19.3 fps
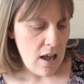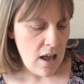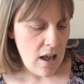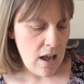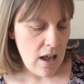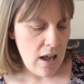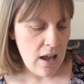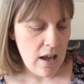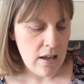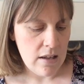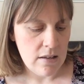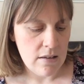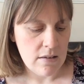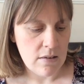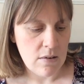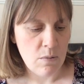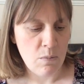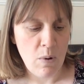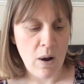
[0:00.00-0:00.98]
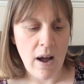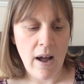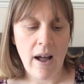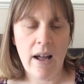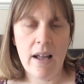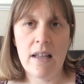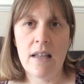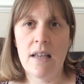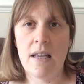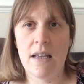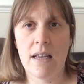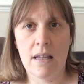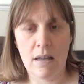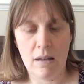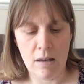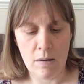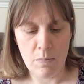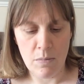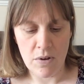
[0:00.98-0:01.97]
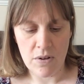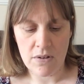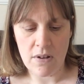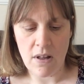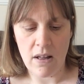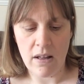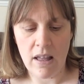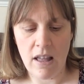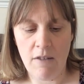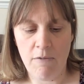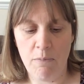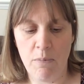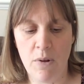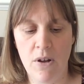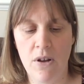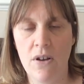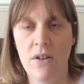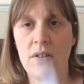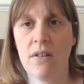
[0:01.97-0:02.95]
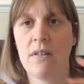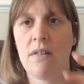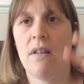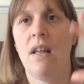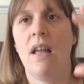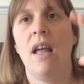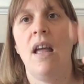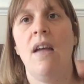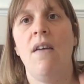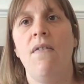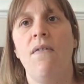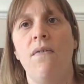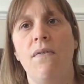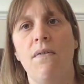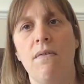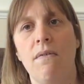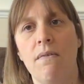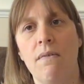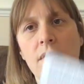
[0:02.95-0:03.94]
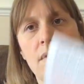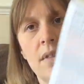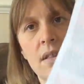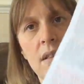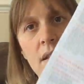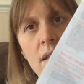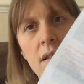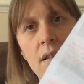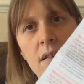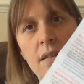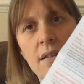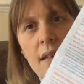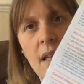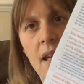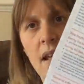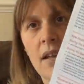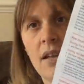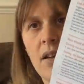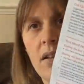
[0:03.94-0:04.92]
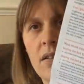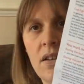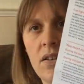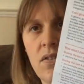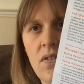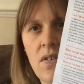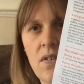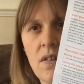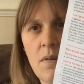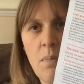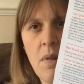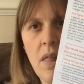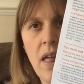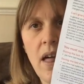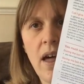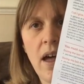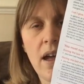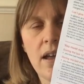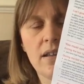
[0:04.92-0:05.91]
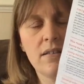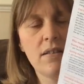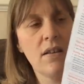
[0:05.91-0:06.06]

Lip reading: and why you must not give blood if certain conditions apply.